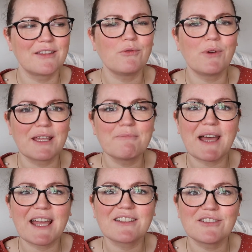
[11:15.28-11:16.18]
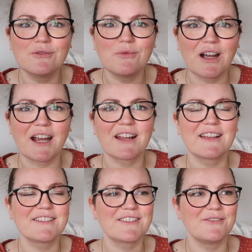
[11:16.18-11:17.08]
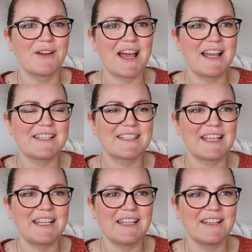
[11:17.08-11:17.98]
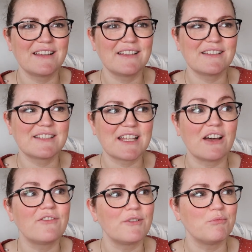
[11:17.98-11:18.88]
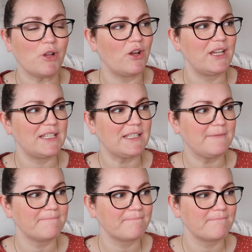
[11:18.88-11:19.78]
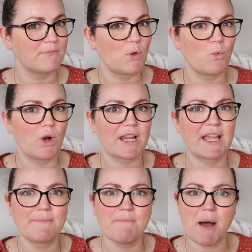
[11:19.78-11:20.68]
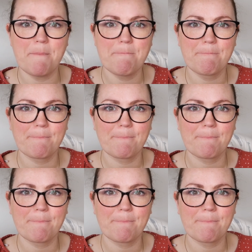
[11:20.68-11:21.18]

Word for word: going back to work. So as a self-employed working mum,